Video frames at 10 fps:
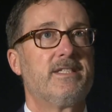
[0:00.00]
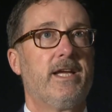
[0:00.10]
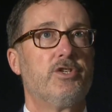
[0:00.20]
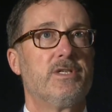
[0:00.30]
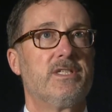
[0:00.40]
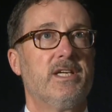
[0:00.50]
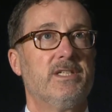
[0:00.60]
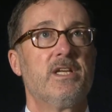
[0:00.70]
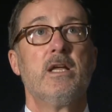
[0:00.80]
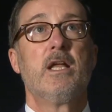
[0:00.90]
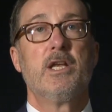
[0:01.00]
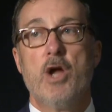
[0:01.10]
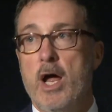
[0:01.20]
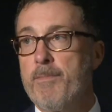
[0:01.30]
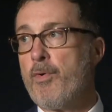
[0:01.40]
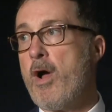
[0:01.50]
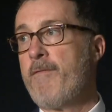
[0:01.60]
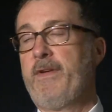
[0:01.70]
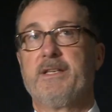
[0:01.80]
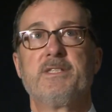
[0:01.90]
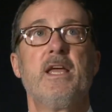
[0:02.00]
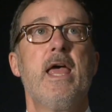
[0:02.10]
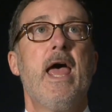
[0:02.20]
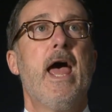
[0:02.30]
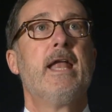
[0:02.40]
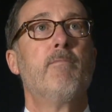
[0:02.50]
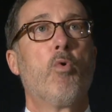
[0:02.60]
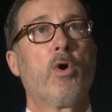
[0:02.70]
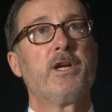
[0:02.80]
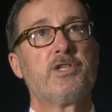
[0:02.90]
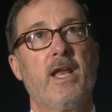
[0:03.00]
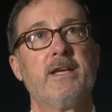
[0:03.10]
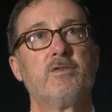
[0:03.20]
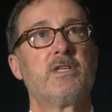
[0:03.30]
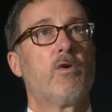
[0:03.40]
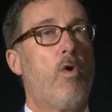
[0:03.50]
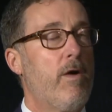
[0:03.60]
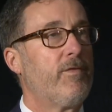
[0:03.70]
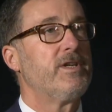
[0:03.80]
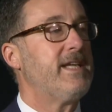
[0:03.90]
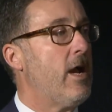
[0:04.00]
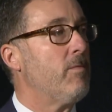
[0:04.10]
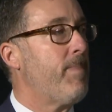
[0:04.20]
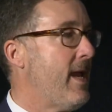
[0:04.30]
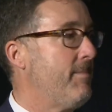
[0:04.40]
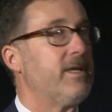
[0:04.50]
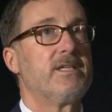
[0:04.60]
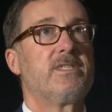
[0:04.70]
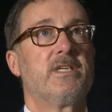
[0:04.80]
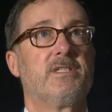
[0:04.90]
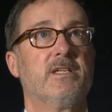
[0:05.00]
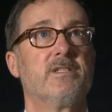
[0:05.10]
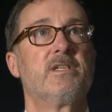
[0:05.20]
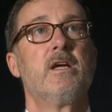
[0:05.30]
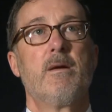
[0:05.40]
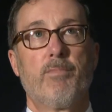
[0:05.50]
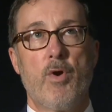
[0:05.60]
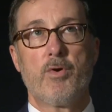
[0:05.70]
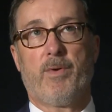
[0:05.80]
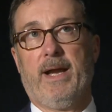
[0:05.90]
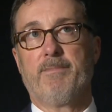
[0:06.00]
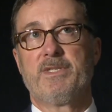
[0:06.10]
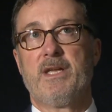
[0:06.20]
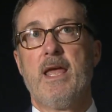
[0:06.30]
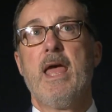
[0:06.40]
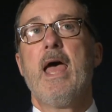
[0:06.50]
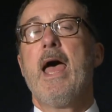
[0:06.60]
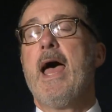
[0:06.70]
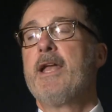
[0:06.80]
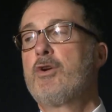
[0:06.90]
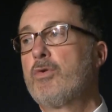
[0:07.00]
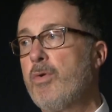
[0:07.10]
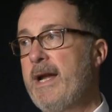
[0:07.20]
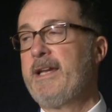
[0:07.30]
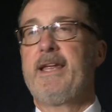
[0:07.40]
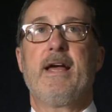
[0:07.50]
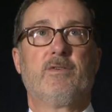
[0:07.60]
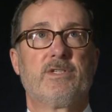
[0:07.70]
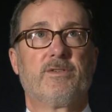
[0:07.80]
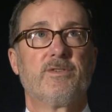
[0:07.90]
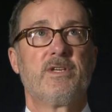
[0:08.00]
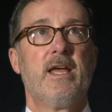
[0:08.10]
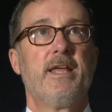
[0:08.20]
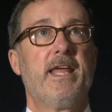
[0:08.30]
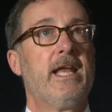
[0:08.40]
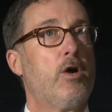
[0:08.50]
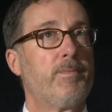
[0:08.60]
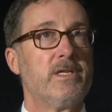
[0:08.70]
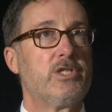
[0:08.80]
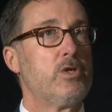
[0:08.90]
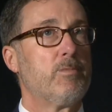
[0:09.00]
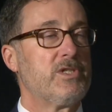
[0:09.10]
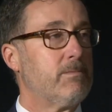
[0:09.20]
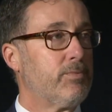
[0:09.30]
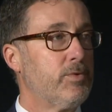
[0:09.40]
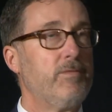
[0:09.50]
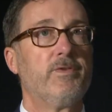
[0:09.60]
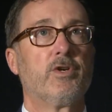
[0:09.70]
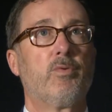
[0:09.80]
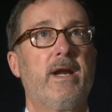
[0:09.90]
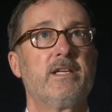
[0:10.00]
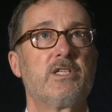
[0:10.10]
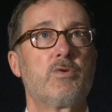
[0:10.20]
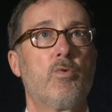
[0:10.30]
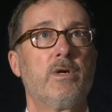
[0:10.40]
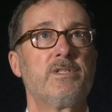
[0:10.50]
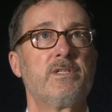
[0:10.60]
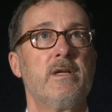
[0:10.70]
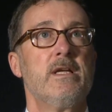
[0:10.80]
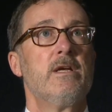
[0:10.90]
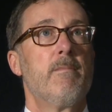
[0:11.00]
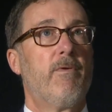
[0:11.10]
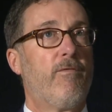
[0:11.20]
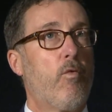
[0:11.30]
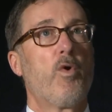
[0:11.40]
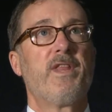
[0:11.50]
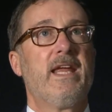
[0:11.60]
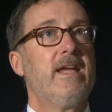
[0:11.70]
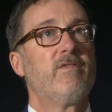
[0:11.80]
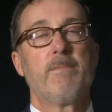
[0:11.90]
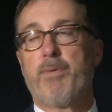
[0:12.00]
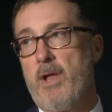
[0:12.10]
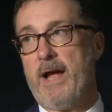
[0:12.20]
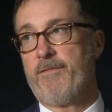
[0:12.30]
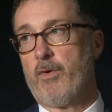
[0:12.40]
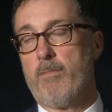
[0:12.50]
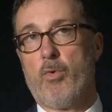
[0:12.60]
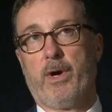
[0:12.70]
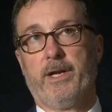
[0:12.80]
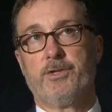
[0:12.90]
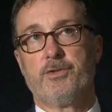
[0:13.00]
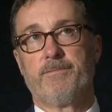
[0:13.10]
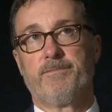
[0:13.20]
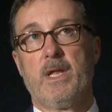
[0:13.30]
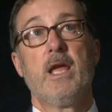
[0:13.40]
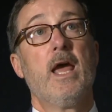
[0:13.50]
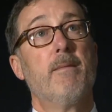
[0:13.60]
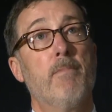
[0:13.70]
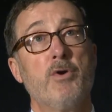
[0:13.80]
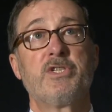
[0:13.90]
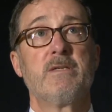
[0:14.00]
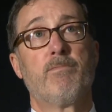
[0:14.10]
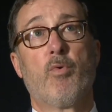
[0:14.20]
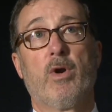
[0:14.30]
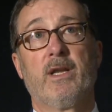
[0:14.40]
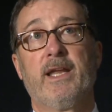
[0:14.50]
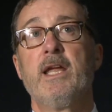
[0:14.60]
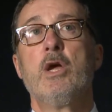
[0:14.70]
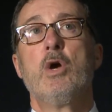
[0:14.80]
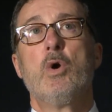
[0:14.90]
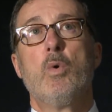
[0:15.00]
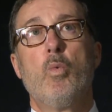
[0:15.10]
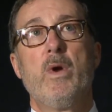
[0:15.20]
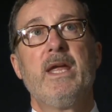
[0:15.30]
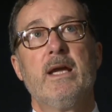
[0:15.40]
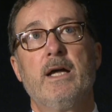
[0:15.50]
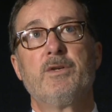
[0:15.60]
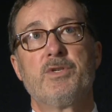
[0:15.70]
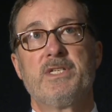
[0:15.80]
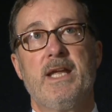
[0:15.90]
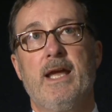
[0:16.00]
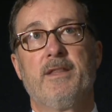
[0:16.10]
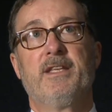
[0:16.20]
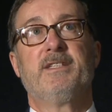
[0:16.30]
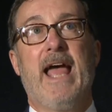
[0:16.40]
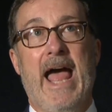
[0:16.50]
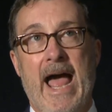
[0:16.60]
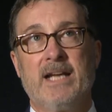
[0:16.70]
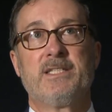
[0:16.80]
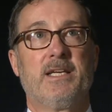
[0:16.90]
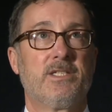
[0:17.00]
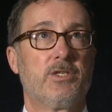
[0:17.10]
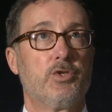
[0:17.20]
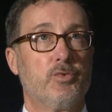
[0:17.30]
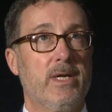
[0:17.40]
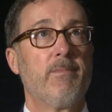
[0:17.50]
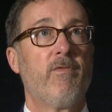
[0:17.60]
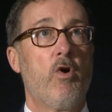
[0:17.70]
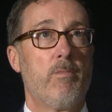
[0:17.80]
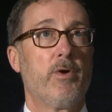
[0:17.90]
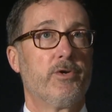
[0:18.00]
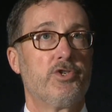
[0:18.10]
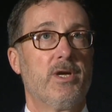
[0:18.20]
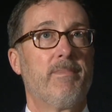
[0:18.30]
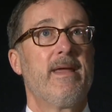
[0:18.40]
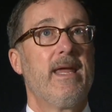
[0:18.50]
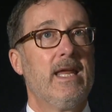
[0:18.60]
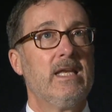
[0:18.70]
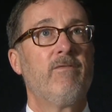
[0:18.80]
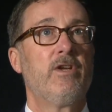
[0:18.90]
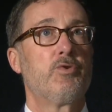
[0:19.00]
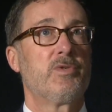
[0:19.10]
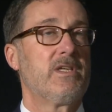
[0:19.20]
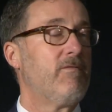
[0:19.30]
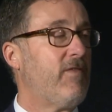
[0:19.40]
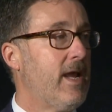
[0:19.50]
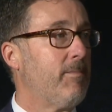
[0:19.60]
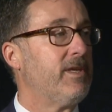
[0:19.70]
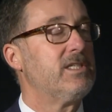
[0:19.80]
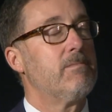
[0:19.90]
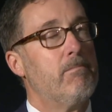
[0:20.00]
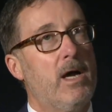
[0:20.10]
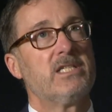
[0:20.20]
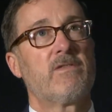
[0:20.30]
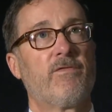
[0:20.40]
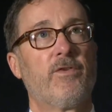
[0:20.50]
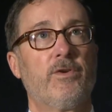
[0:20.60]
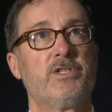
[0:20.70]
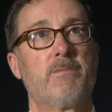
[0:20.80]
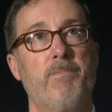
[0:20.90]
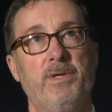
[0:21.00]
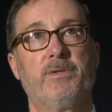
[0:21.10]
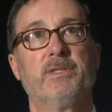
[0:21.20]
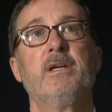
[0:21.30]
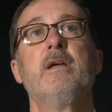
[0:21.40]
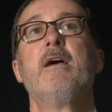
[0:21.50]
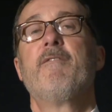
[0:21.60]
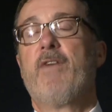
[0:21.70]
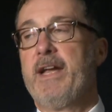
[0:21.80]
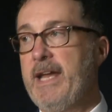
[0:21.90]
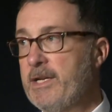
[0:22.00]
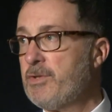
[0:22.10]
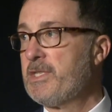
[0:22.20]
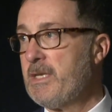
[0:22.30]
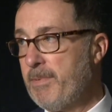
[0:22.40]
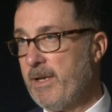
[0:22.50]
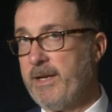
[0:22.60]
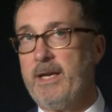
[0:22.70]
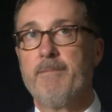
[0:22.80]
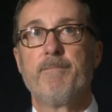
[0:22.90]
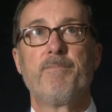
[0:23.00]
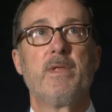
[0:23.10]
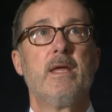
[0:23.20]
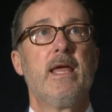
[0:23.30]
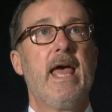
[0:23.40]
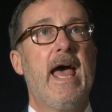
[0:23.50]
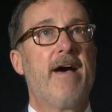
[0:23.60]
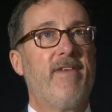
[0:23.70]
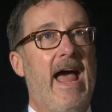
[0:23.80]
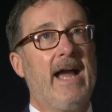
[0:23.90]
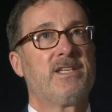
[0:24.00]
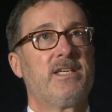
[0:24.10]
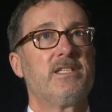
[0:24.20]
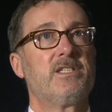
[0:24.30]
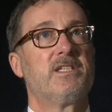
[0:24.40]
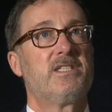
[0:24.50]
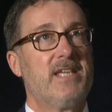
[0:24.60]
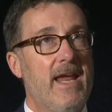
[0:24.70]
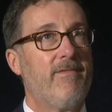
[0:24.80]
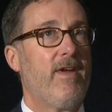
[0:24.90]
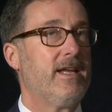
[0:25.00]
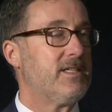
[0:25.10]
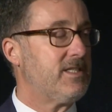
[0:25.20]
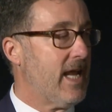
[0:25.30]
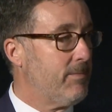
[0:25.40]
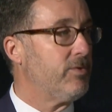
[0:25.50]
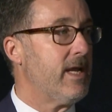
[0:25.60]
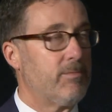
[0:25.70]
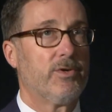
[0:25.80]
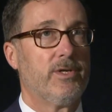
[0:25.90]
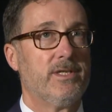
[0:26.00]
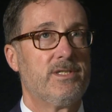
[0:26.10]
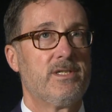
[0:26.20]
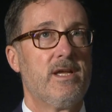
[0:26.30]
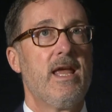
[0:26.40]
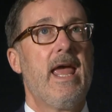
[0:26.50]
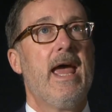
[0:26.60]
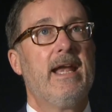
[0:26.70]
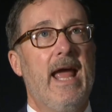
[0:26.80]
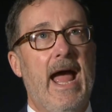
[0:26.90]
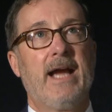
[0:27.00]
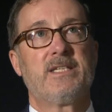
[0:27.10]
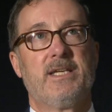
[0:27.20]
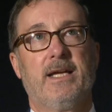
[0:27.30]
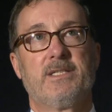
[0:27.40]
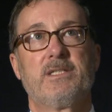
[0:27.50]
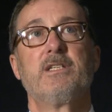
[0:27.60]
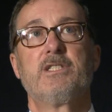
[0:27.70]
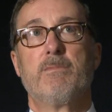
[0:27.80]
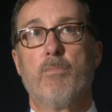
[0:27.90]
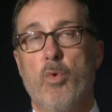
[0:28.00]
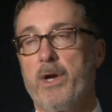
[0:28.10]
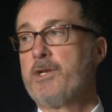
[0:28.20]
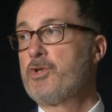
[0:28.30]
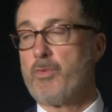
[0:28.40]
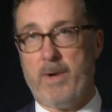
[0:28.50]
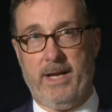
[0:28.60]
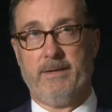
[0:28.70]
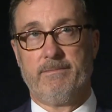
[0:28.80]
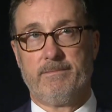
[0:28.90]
agencies, nonprofits, and mortgage lenders that offer down payment assistance programs, and credit counselors that help consumers improve their credit scores before they even apply for a mortgage. And most importantly, we understand that access dream of home ownership, individuals and families must first build financial stability, have access to safe and stable neighborhoods, and access to mortgage credit.